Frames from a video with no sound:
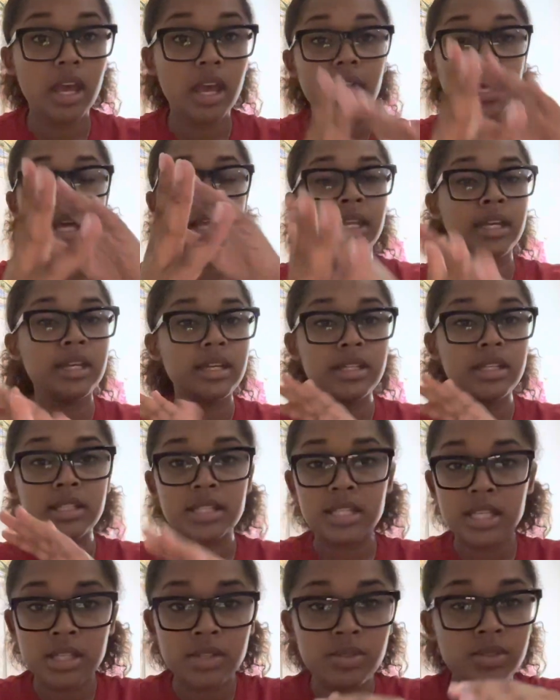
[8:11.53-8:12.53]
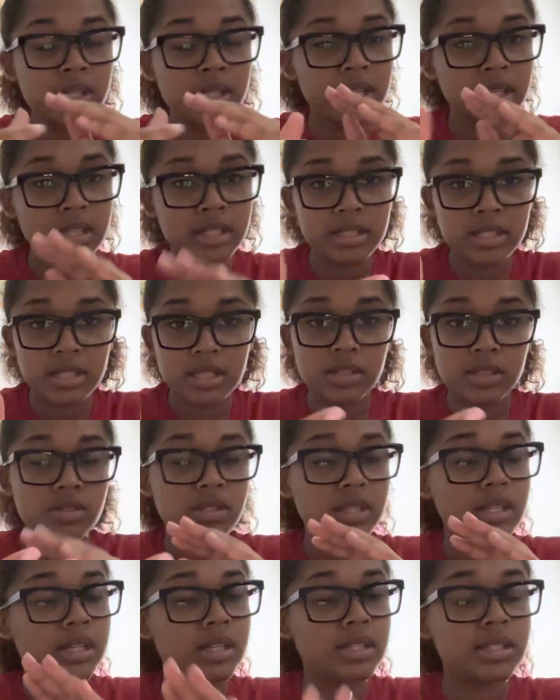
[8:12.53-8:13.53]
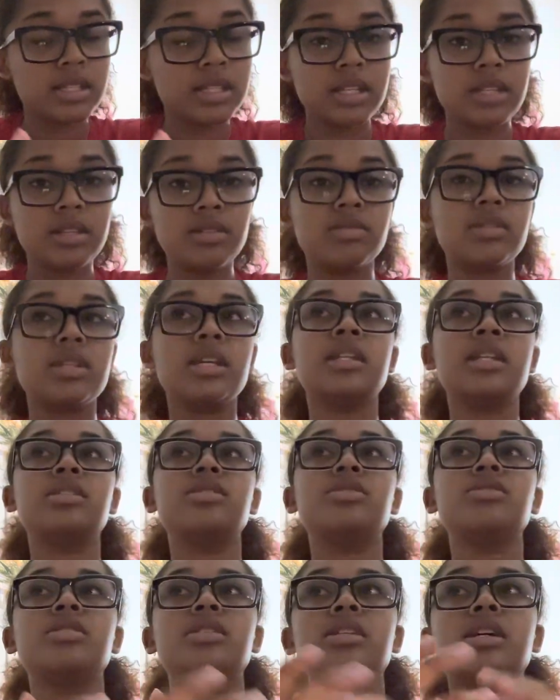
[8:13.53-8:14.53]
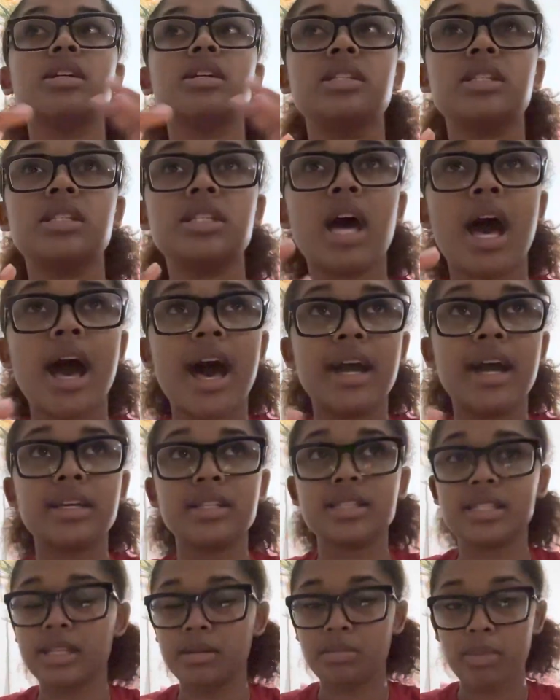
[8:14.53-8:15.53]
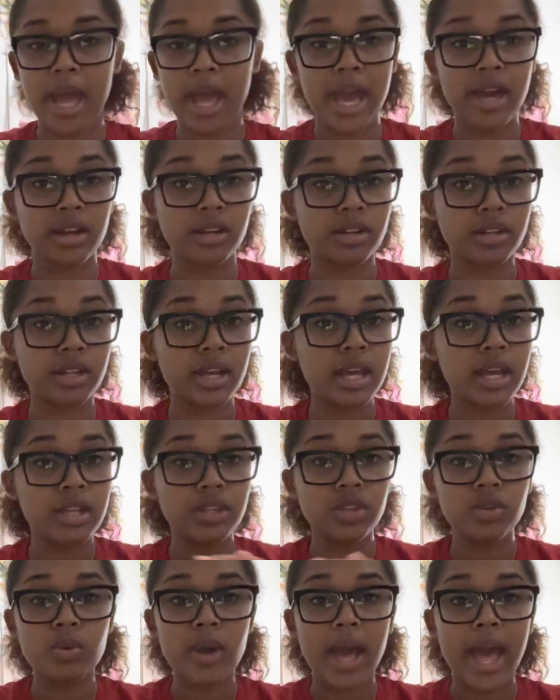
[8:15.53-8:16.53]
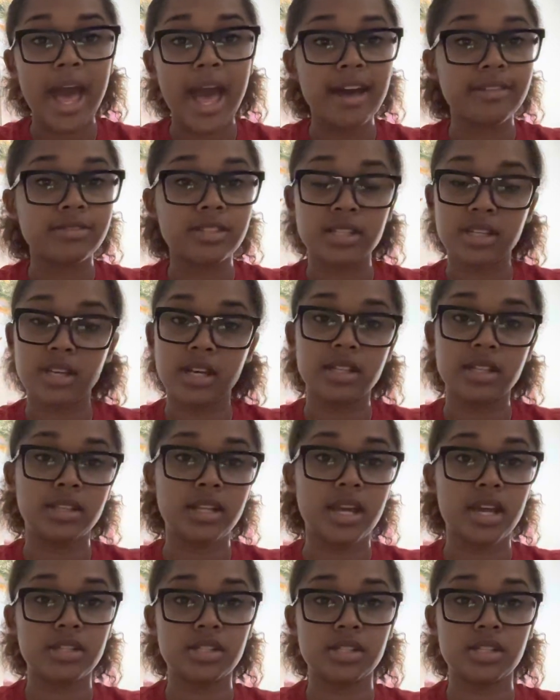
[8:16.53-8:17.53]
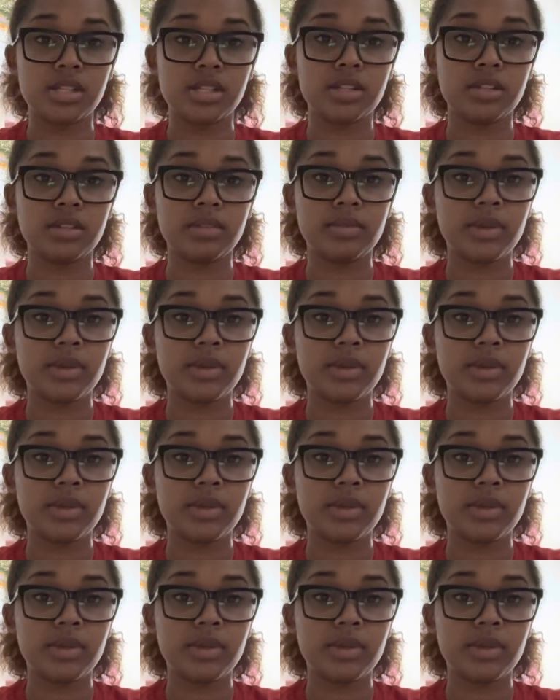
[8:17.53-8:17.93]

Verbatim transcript: And it continues and it continues and it continues, and it's just a toxic pattern. You have to cut that shit.